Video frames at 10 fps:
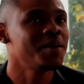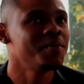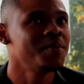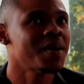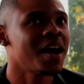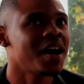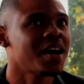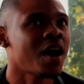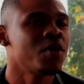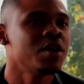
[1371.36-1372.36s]

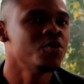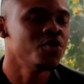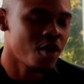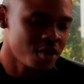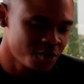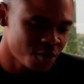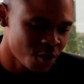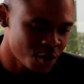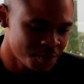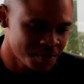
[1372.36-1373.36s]
I want to move on
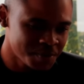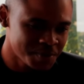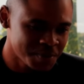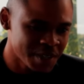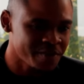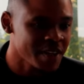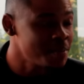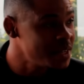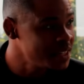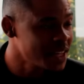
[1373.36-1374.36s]
from the
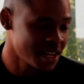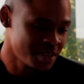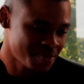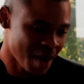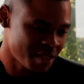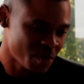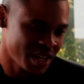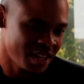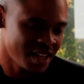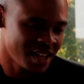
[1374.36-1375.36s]
family. And by the
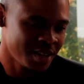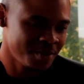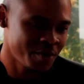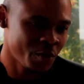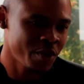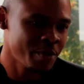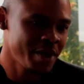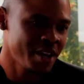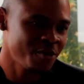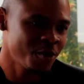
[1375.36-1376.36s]
way, we're a
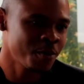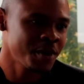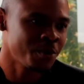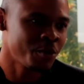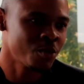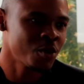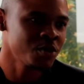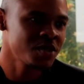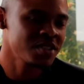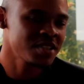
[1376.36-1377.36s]
platform that
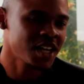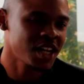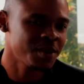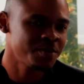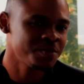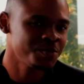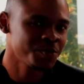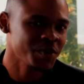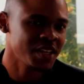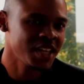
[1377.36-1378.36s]
promotes
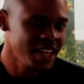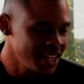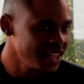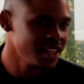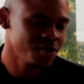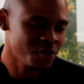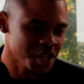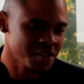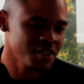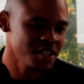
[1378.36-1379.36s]
healing,
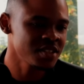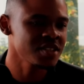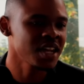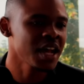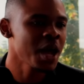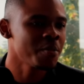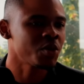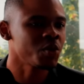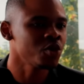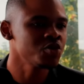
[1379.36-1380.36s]
forgiveness.
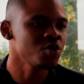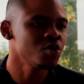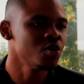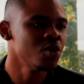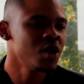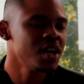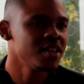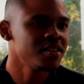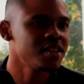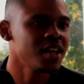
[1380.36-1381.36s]
But we also
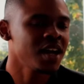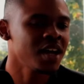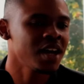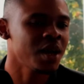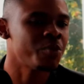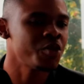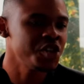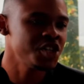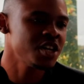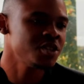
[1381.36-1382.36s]

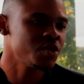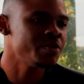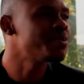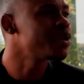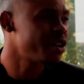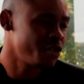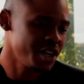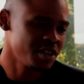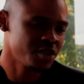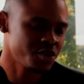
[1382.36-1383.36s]
appreciate when people are
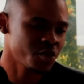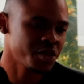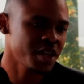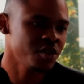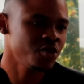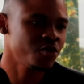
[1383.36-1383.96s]
real. So thank